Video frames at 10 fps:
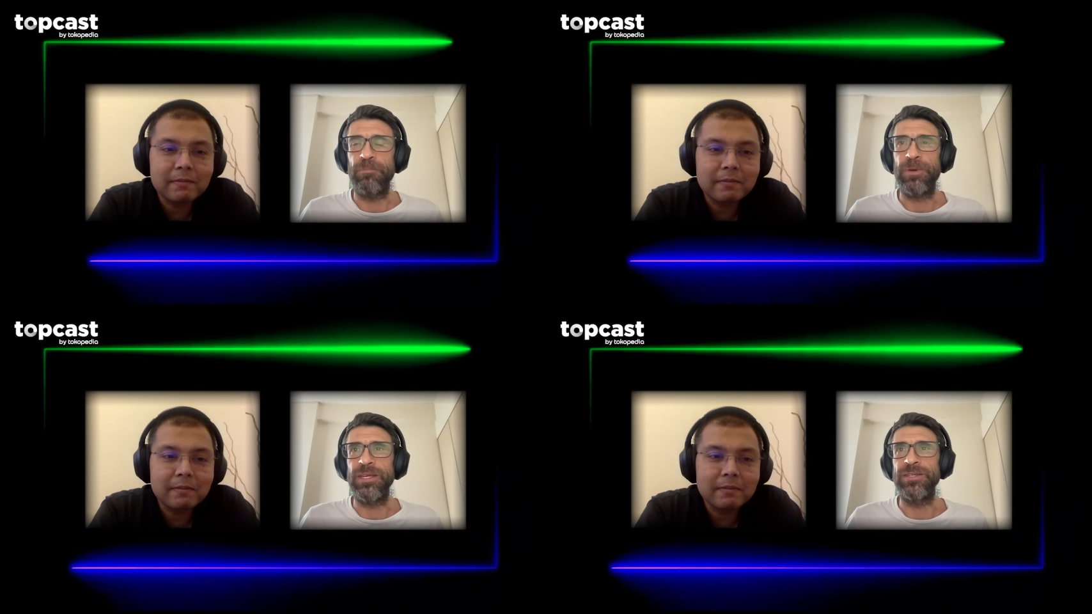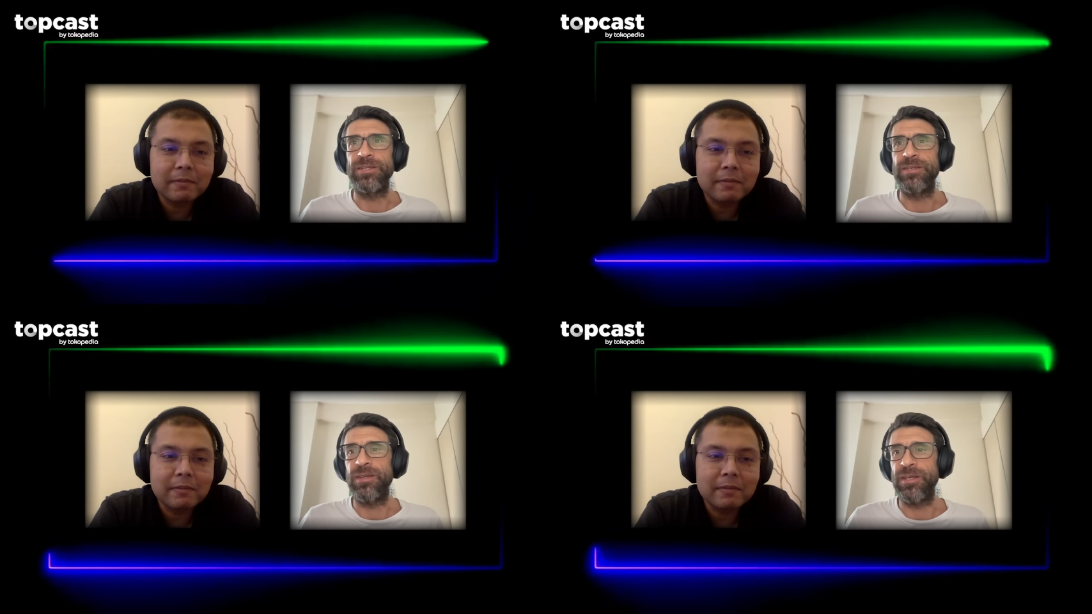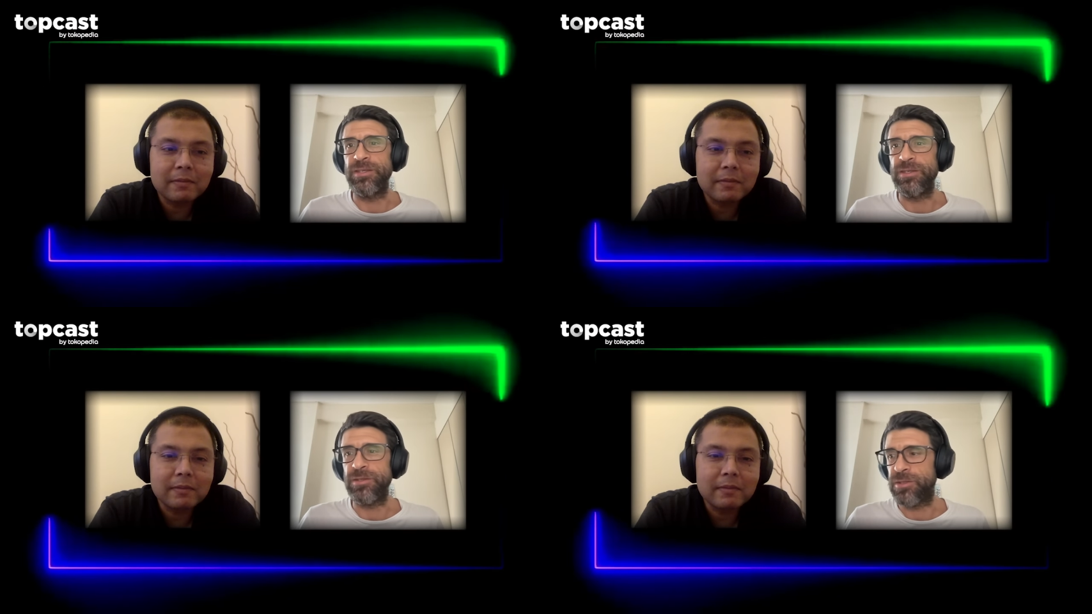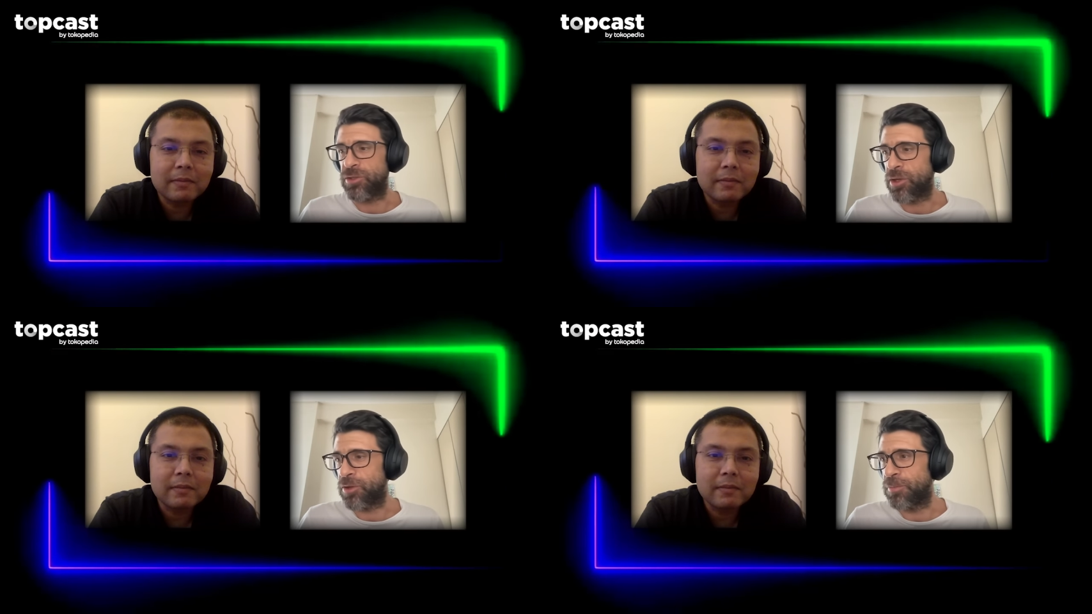Speaker 1: companies. And, in.
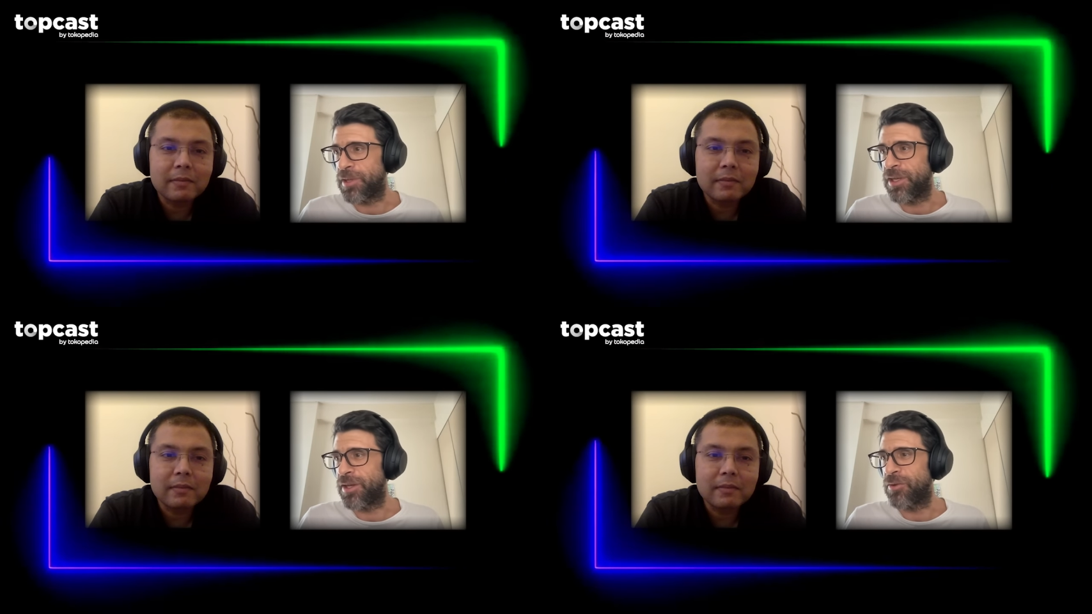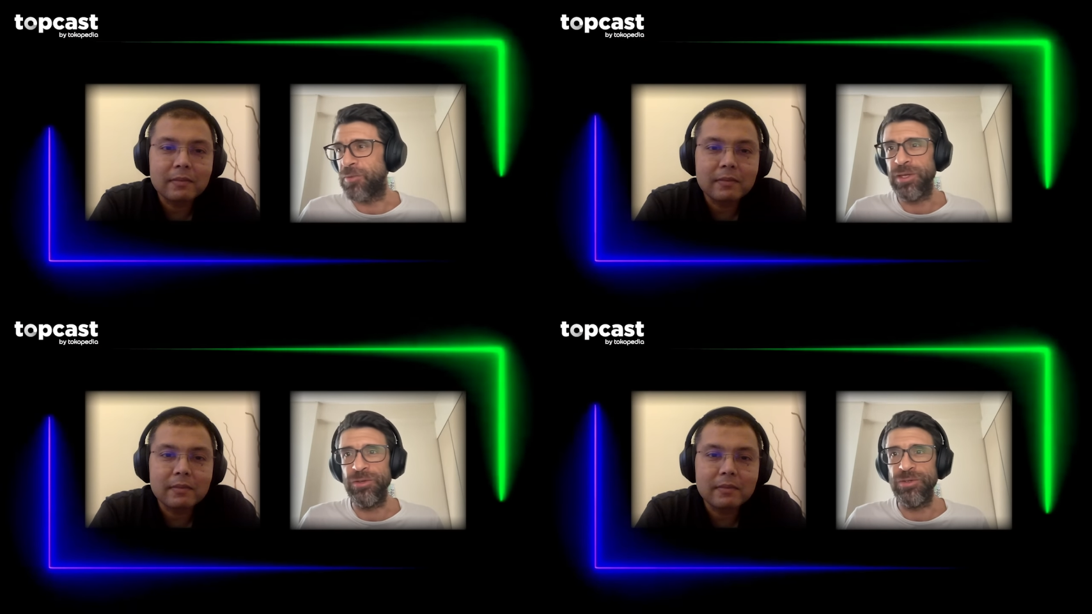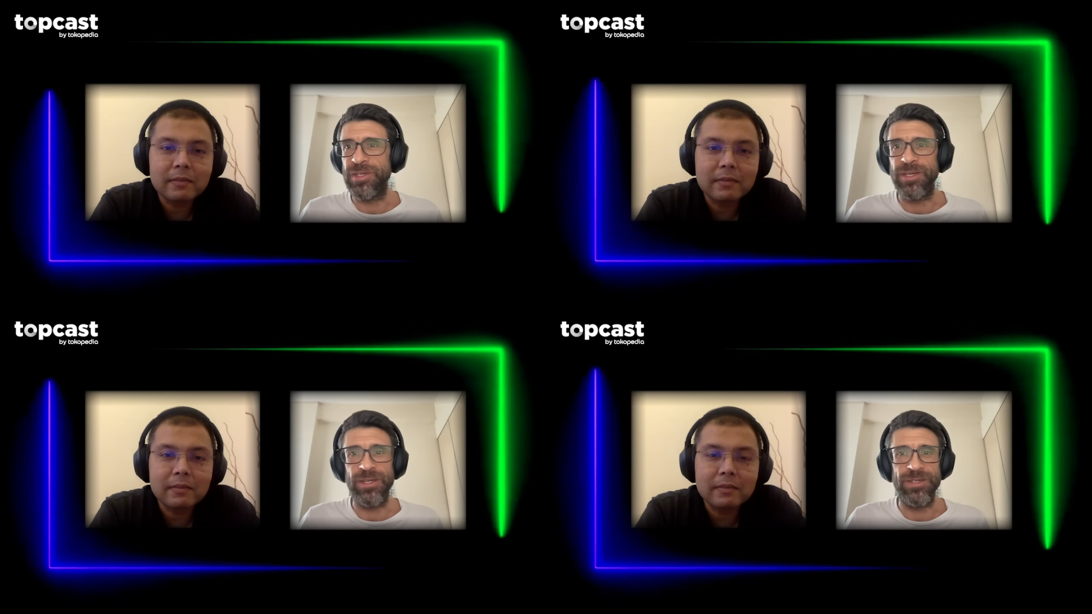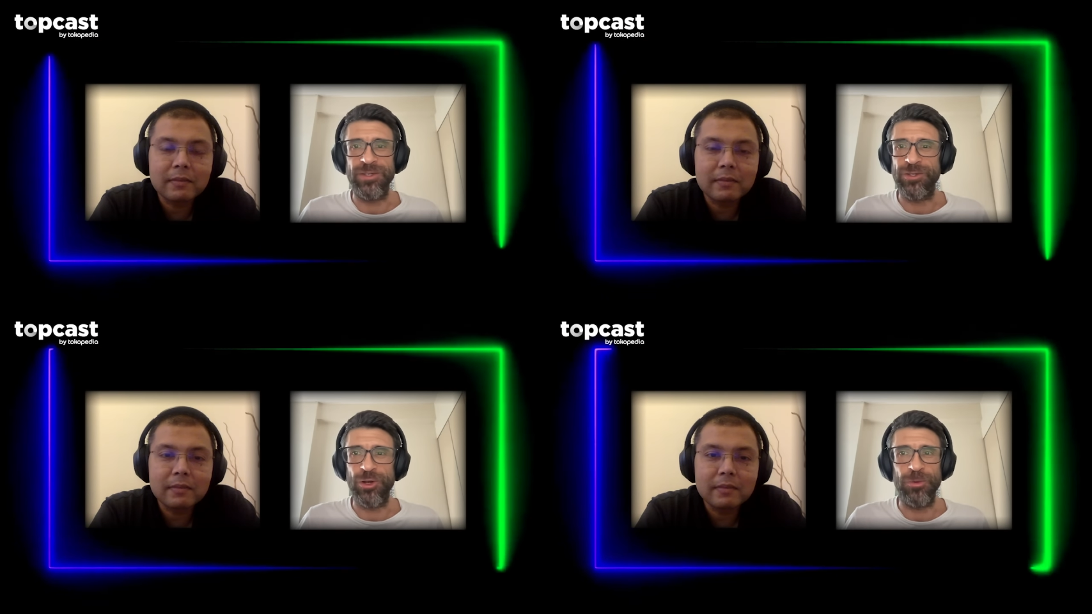Tokopedia, we use it in
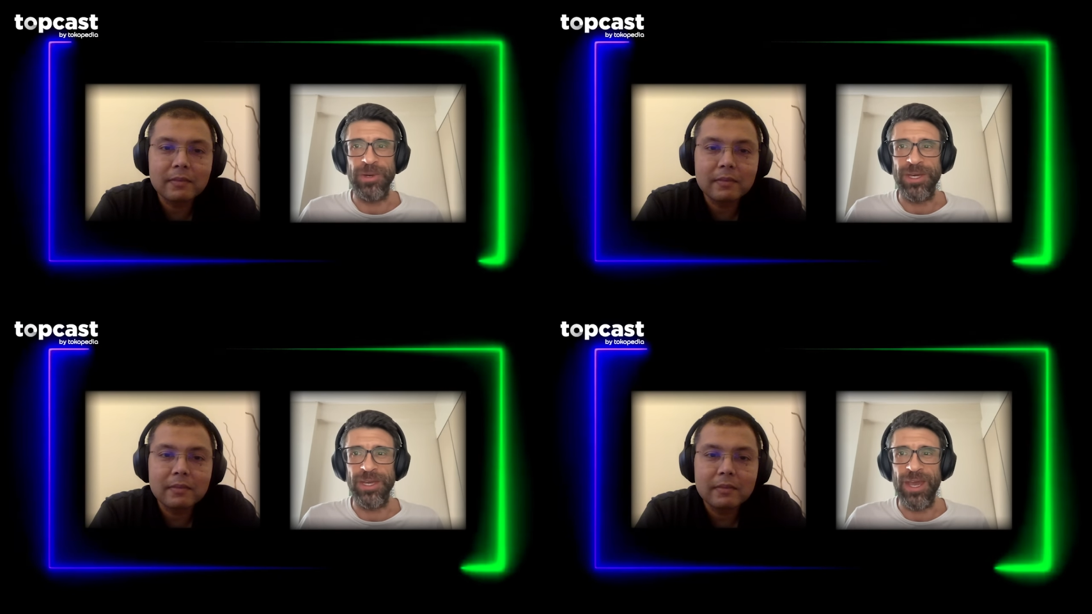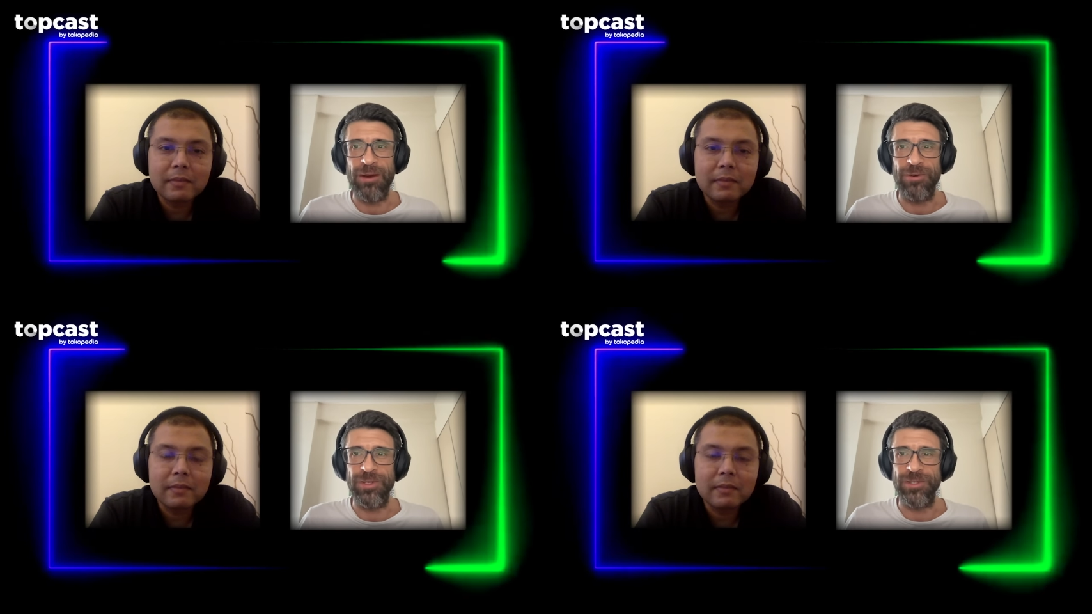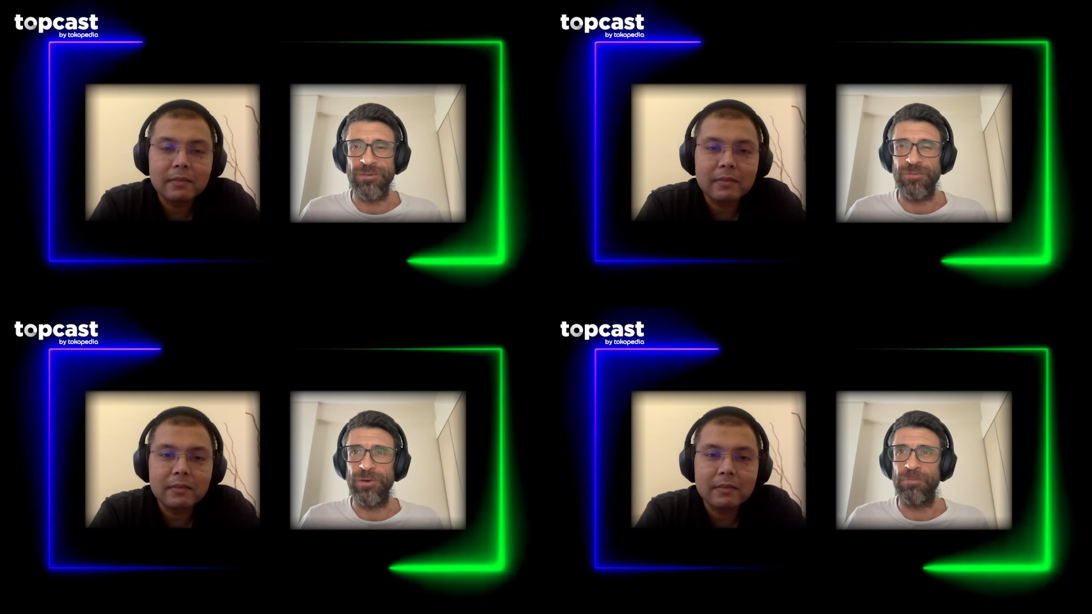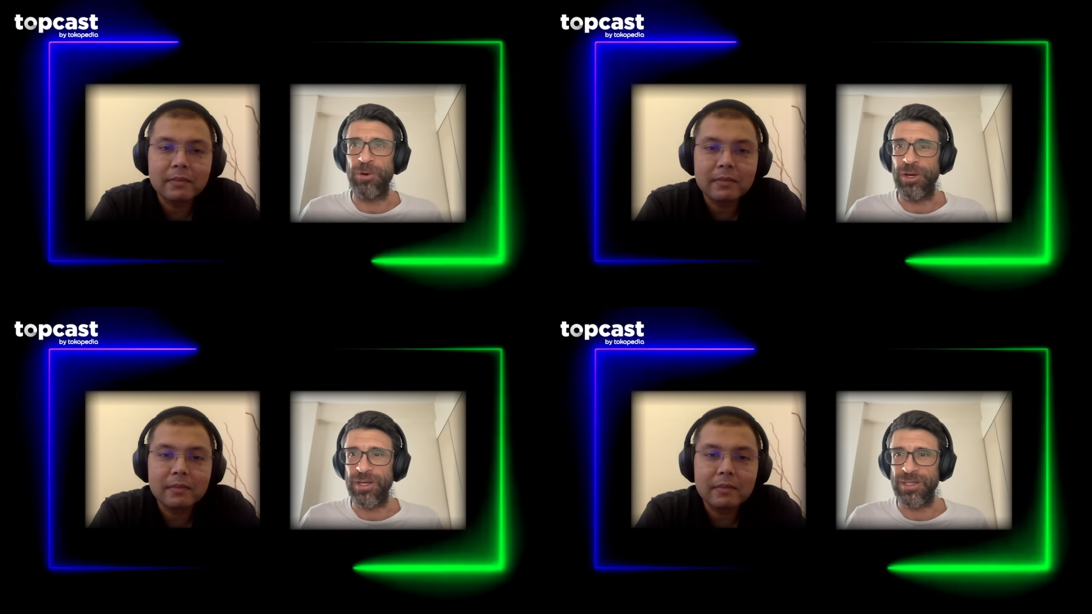so many areas of the
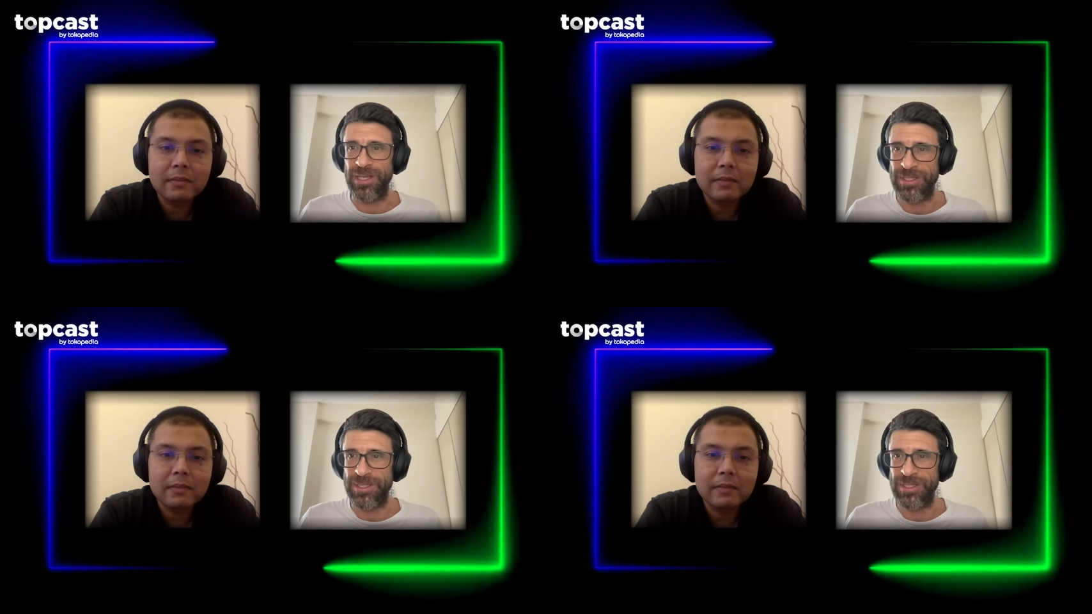product